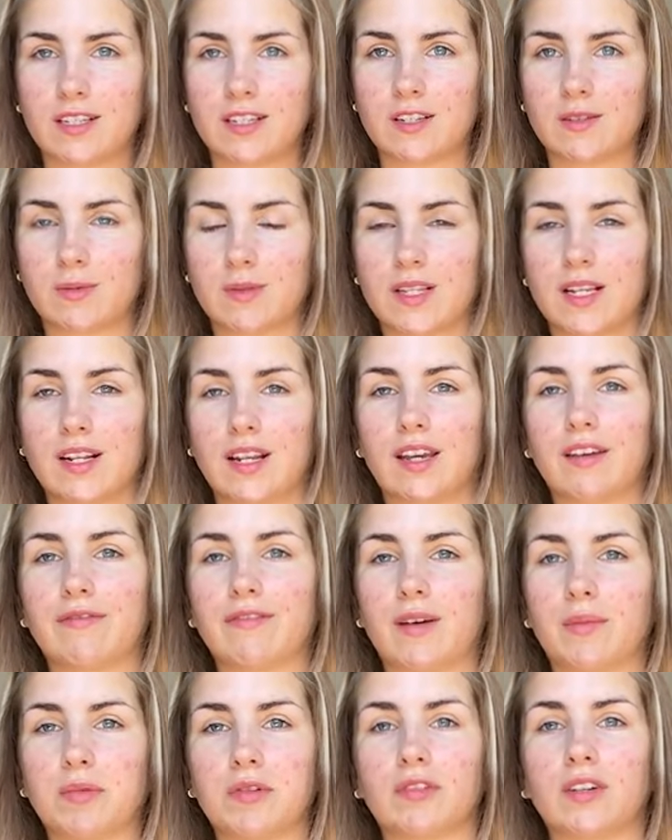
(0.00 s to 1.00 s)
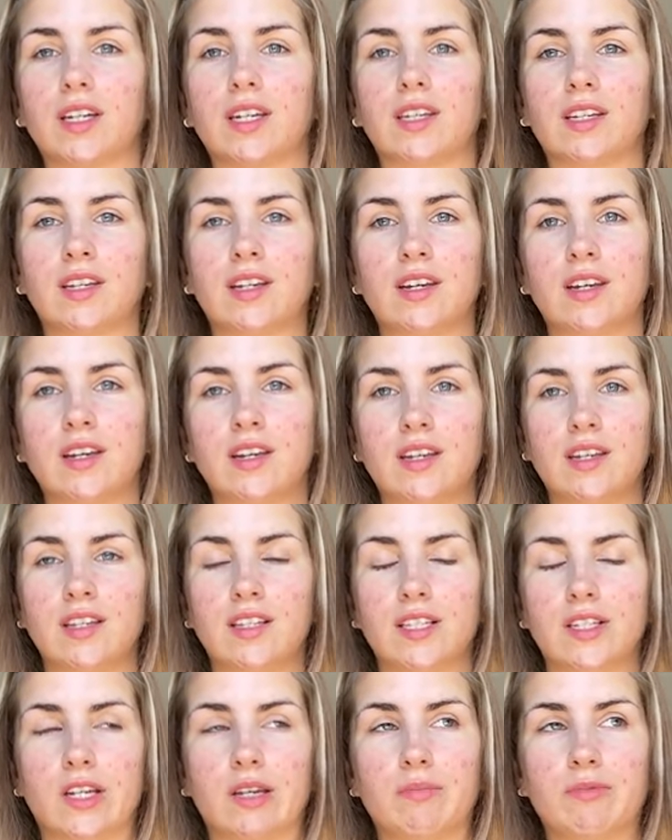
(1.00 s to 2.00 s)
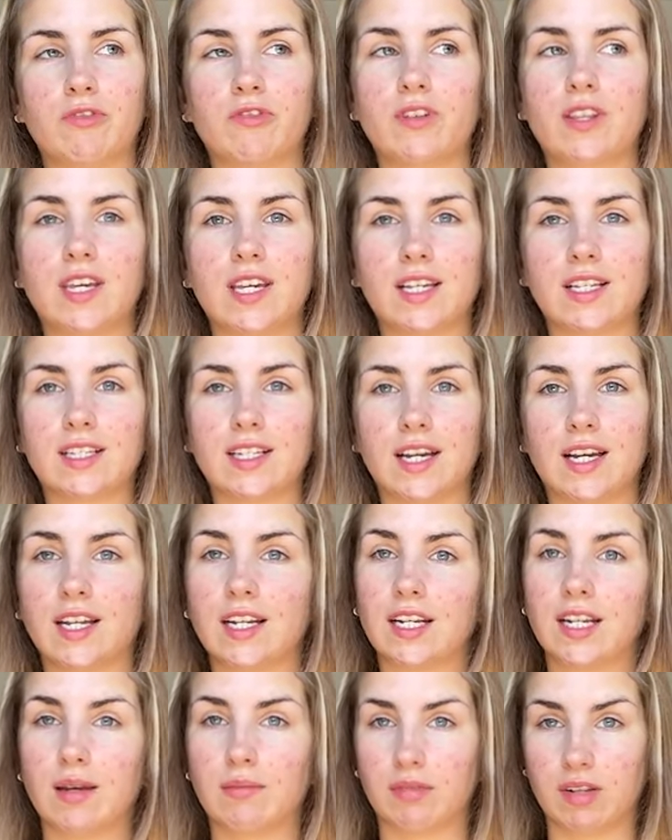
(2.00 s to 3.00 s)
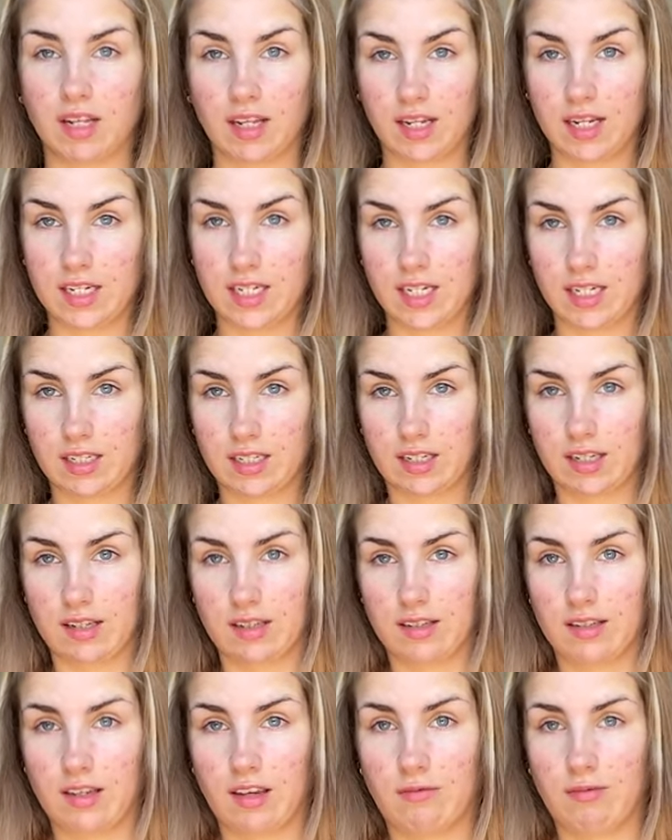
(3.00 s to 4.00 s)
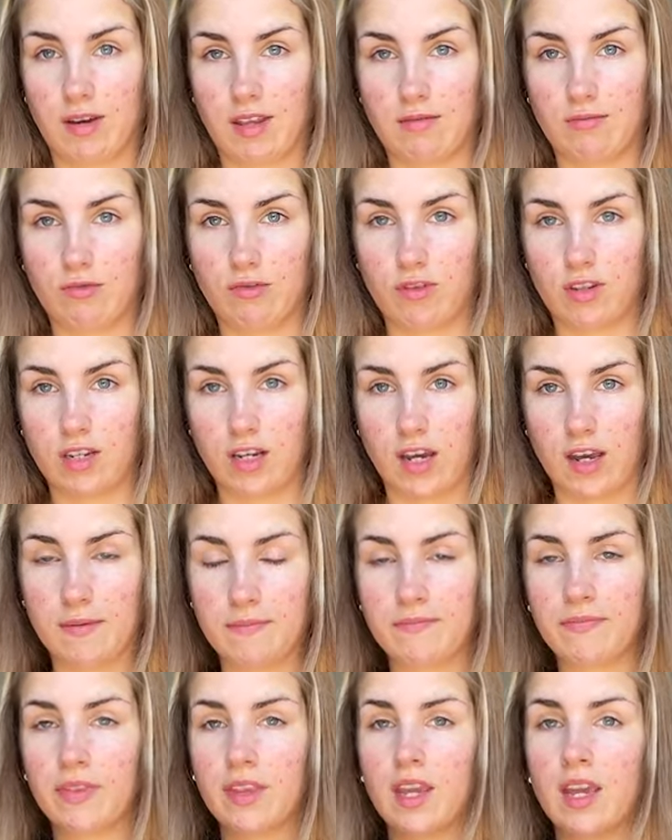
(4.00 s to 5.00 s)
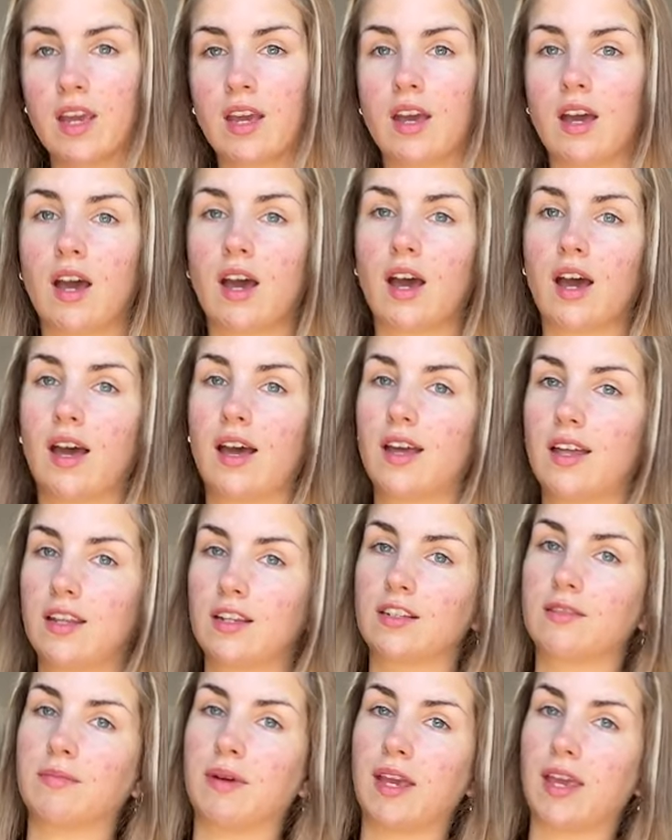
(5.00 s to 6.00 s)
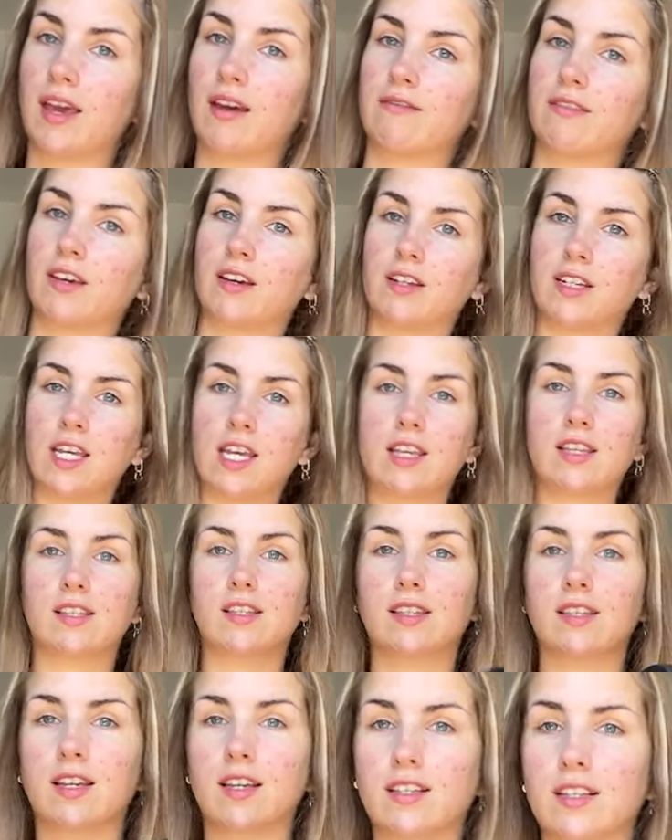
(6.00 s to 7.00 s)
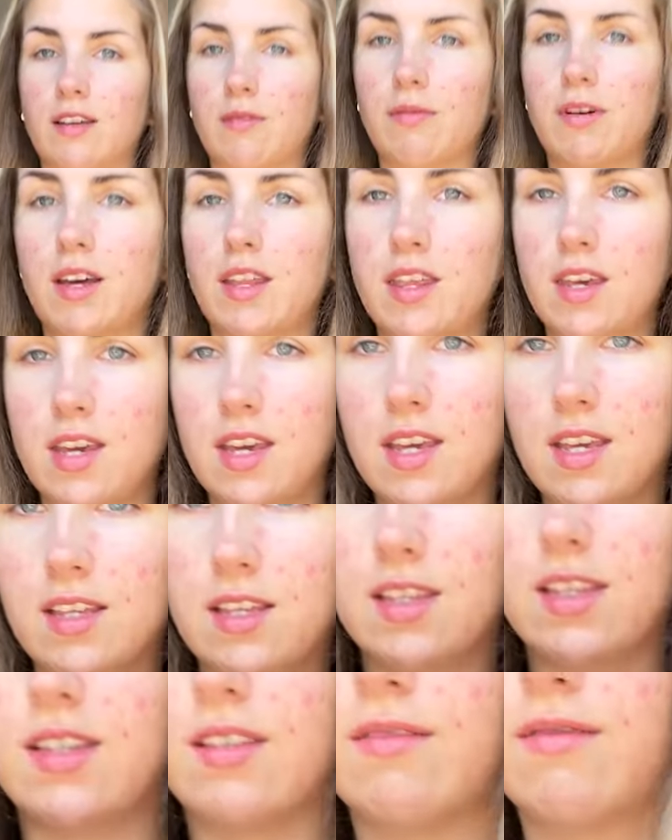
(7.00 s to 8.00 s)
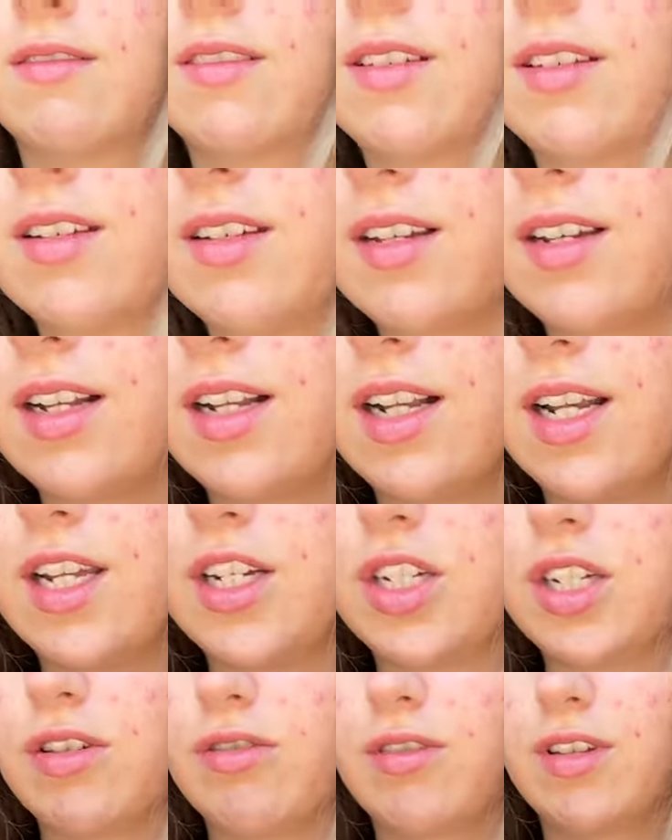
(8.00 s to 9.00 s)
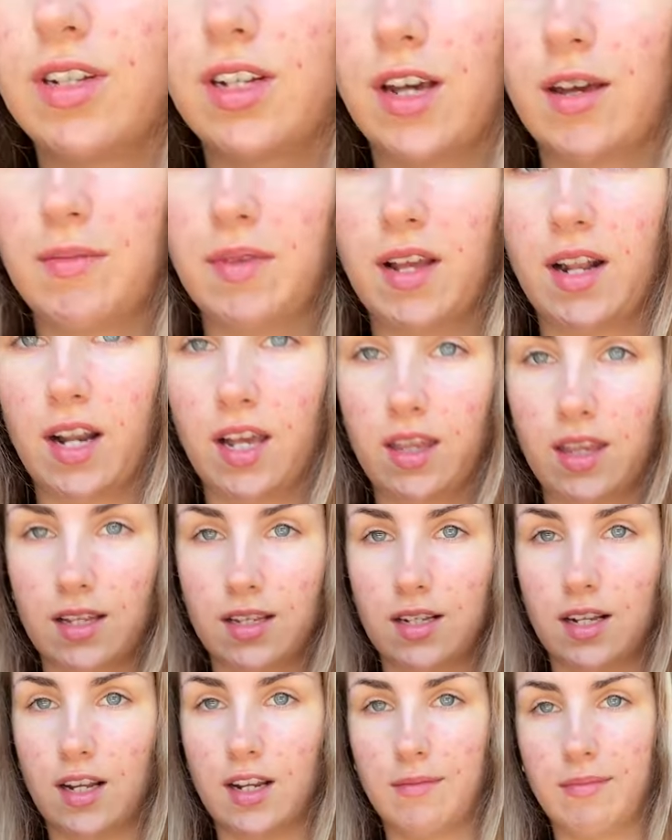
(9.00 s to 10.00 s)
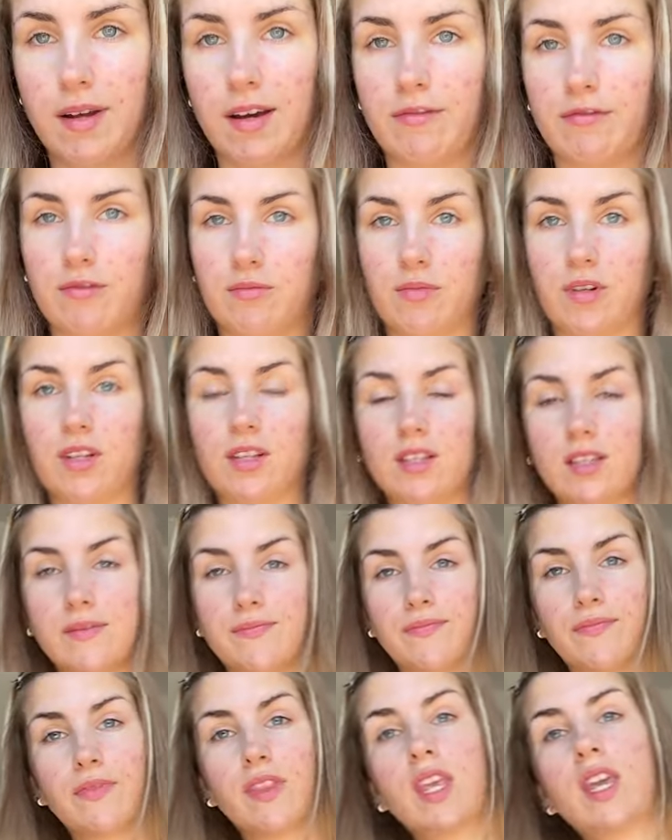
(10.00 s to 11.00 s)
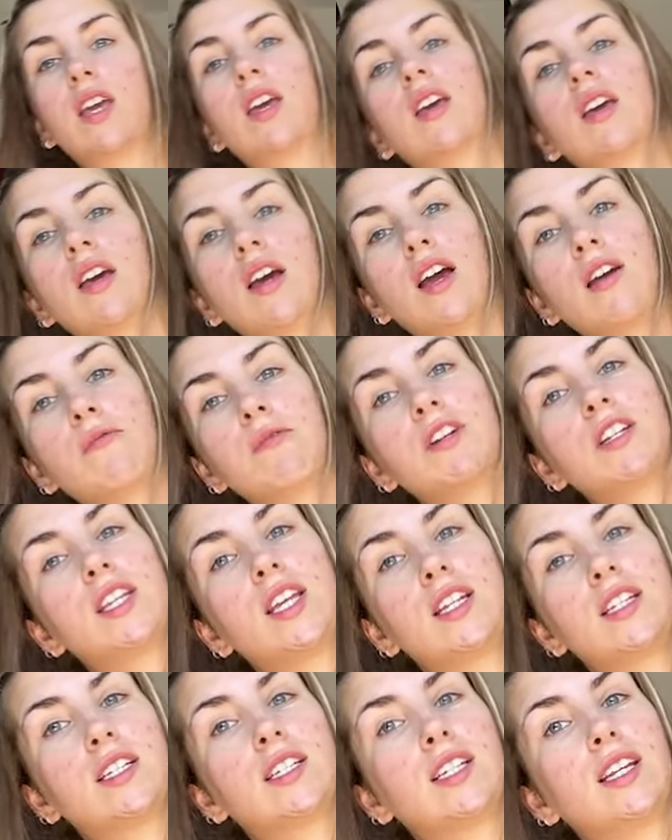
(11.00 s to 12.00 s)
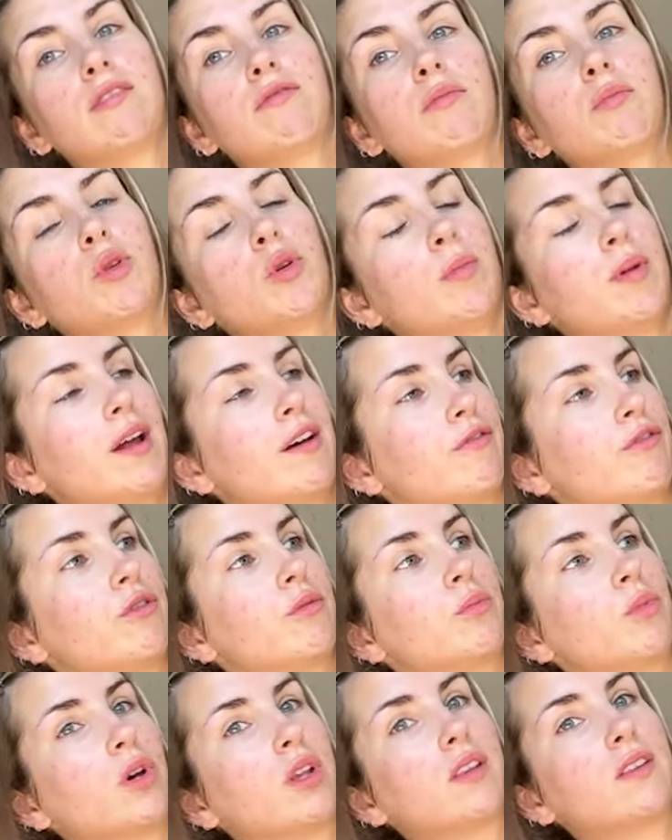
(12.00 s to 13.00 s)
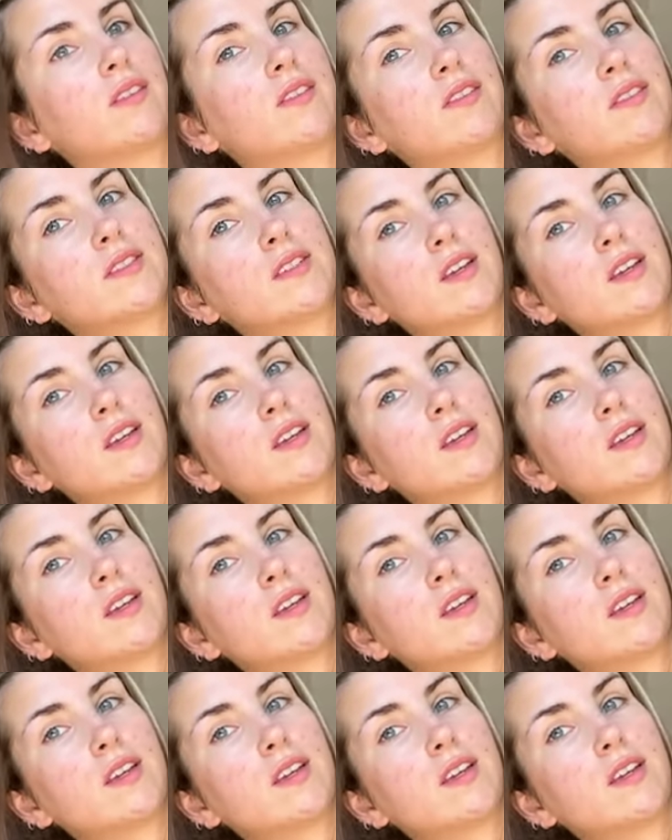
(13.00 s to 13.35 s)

This was in like February. So I bought these and um, I'm glad I did because I wear them all the time. And my Havaianas, because I wear these literally all the time. They're like the slightly platform ones. I wish they did even more platform ones.